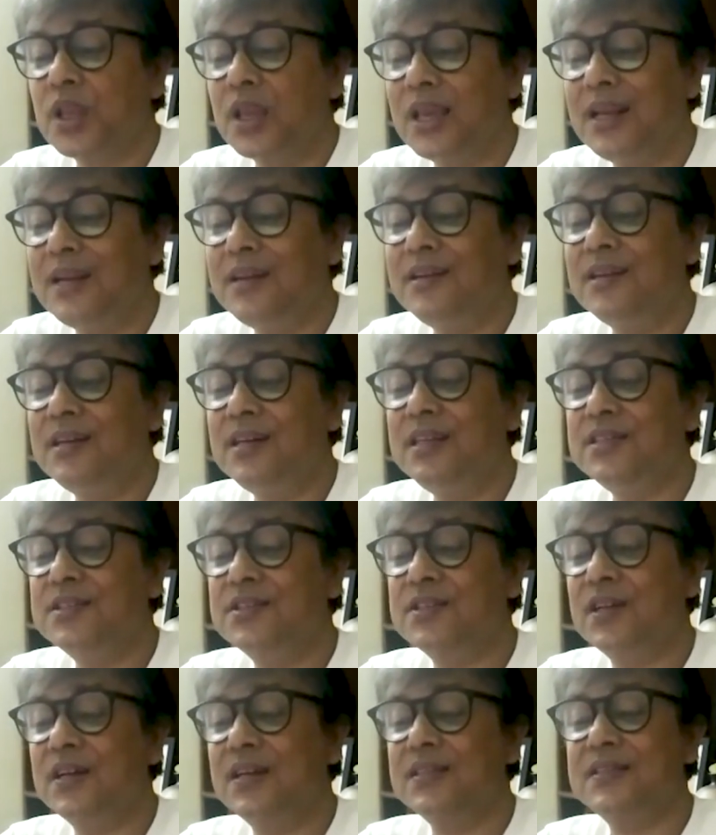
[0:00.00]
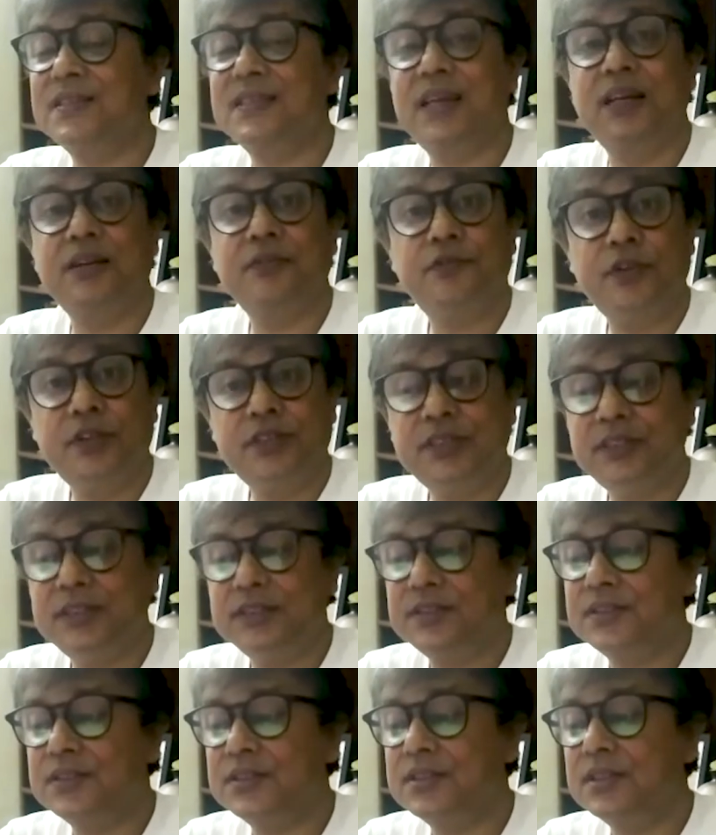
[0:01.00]
elderly stars
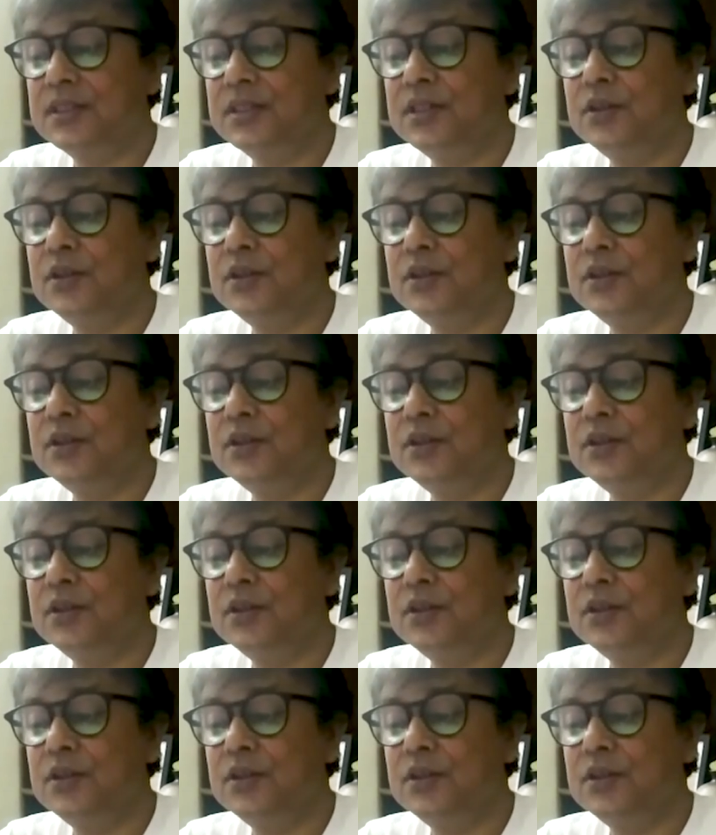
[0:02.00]
converse